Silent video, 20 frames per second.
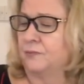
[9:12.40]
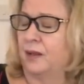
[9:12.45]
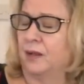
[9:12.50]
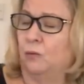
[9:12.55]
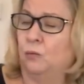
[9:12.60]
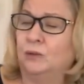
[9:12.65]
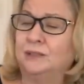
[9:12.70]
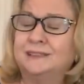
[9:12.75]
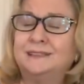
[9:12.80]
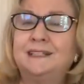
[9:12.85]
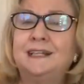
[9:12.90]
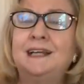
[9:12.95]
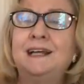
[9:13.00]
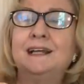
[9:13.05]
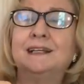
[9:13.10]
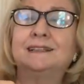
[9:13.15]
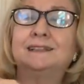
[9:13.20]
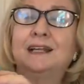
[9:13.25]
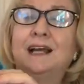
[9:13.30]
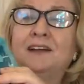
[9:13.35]
was
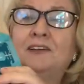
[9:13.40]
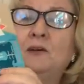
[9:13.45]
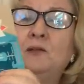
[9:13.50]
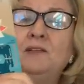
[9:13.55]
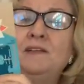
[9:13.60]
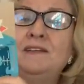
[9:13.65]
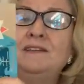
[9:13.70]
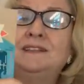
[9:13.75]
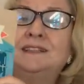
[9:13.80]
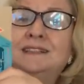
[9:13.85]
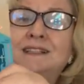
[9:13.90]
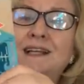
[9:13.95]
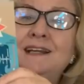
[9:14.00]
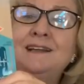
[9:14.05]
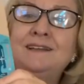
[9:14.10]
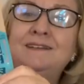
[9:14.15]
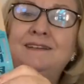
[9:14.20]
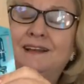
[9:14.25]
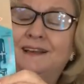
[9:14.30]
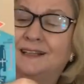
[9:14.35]
this. I don't know if you've
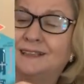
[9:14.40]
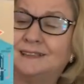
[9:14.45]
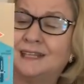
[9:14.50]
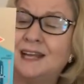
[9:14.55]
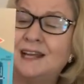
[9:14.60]
seen these.